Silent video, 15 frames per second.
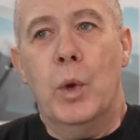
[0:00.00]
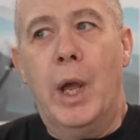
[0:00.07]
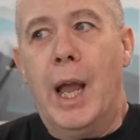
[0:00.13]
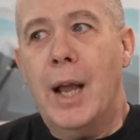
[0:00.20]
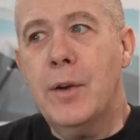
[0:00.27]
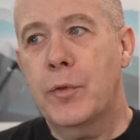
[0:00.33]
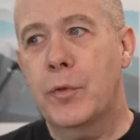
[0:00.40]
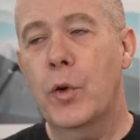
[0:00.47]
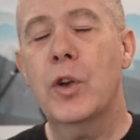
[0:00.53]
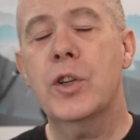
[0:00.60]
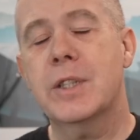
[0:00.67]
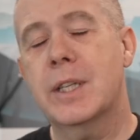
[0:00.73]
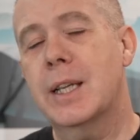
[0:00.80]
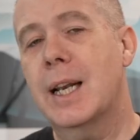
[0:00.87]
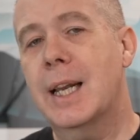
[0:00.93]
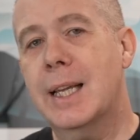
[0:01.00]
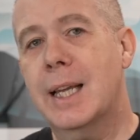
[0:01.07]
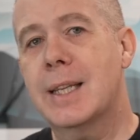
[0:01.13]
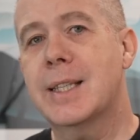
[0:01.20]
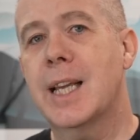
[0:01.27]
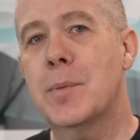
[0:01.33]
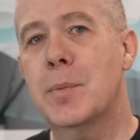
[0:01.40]
At first, like I
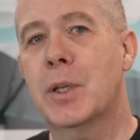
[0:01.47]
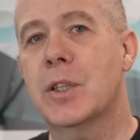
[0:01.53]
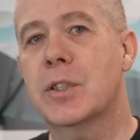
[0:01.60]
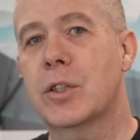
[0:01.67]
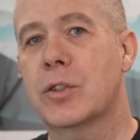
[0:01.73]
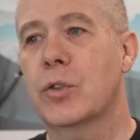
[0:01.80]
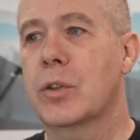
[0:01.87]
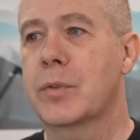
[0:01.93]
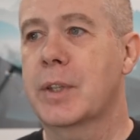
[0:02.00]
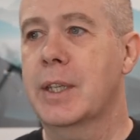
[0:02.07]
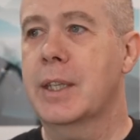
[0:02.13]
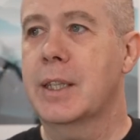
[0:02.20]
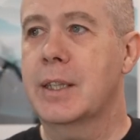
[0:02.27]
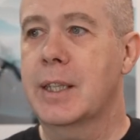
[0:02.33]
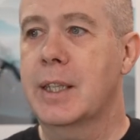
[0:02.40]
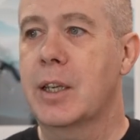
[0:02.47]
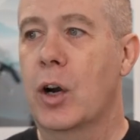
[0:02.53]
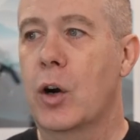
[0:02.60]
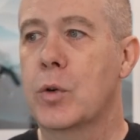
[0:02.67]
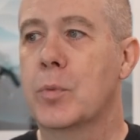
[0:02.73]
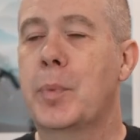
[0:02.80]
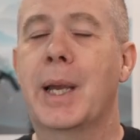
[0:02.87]
say, because the sort of the, the
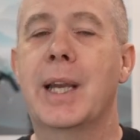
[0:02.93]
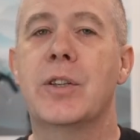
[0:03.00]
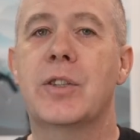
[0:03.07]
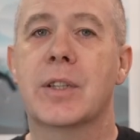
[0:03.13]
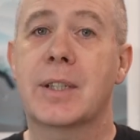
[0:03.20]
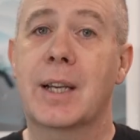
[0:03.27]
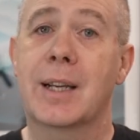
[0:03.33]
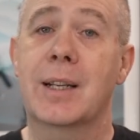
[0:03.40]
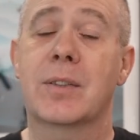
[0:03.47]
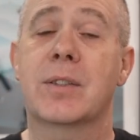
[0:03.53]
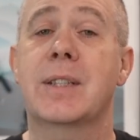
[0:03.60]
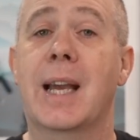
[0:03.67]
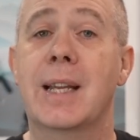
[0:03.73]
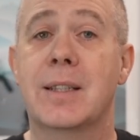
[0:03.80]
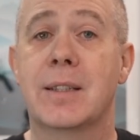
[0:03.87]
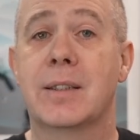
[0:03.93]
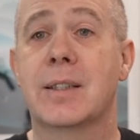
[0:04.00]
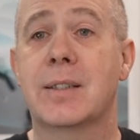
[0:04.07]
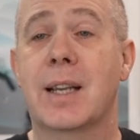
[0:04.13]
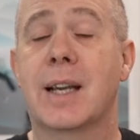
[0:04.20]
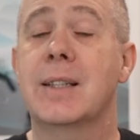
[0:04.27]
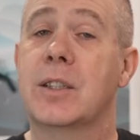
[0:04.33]
home page is kind of set and
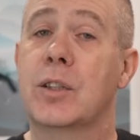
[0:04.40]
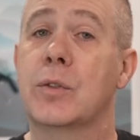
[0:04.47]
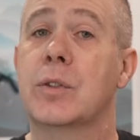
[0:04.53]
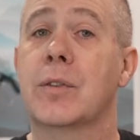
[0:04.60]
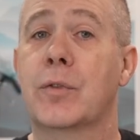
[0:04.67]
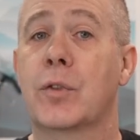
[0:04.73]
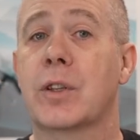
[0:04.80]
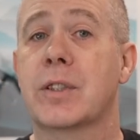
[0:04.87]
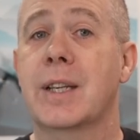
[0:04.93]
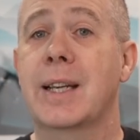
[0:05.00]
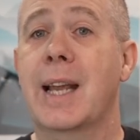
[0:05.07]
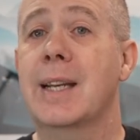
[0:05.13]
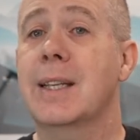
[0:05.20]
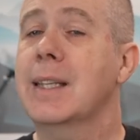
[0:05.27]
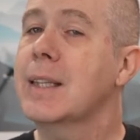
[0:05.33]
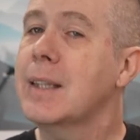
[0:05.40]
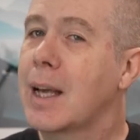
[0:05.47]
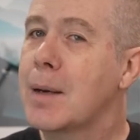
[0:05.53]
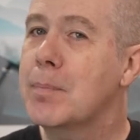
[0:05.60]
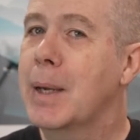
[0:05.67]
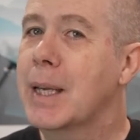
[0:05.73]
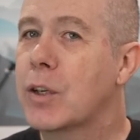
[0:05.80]
designed using full site editing,
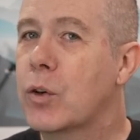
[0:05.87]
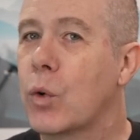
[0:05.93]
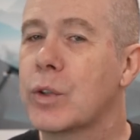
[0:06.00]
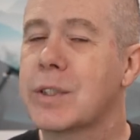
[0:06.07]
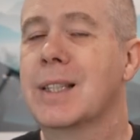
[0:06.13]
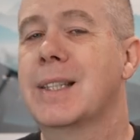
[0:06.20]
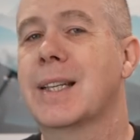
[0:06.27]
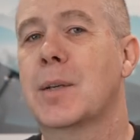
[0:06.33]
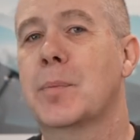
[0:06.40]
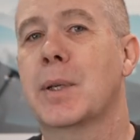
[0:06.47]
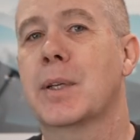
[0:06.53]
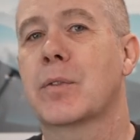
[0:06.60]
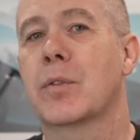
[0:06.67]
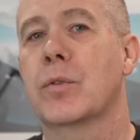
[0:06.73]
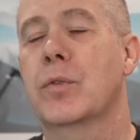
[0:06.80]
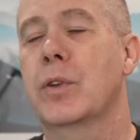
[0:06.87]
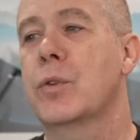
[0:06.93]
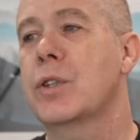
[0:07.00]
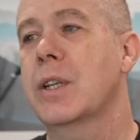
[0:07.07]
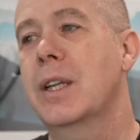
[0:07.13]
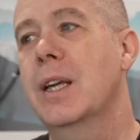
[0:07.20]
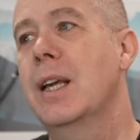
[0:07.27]
that may cause a little bit of
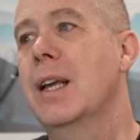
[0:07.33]
confusion.